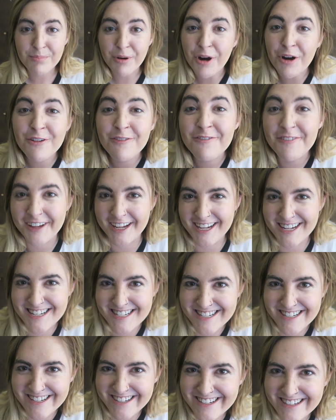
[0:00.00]

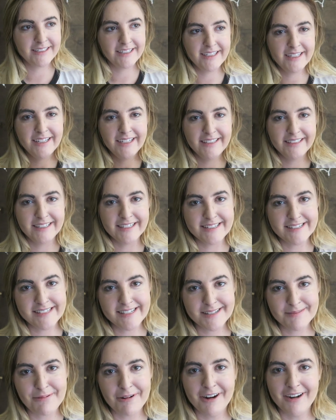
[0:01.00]
Perfect. This
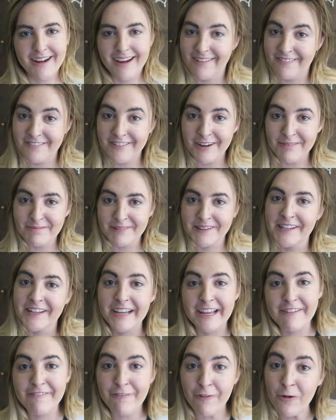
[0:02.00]
is the part I have not been
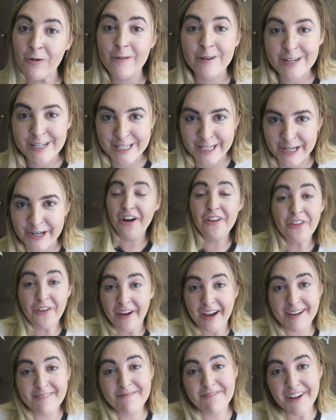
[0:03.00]
looking forward to. Although
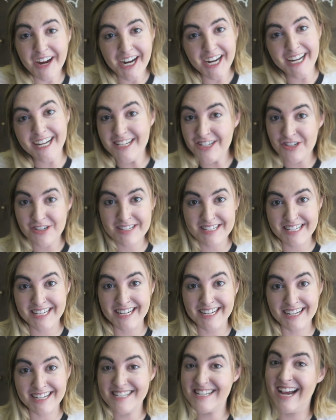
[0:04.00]
I am very
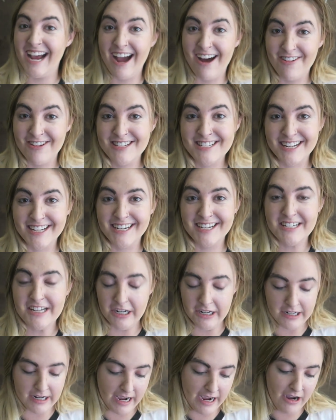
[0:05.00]
interested to how it's gonna
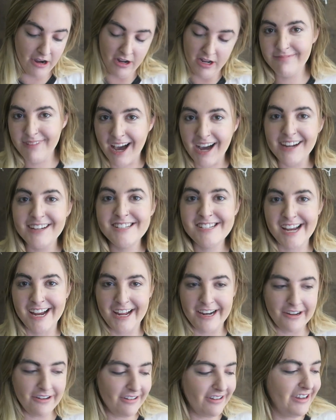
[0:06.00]
turn out.
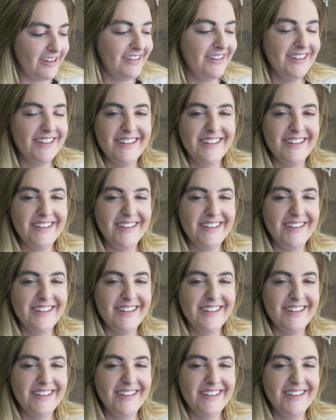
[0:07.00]
Eyeshadow.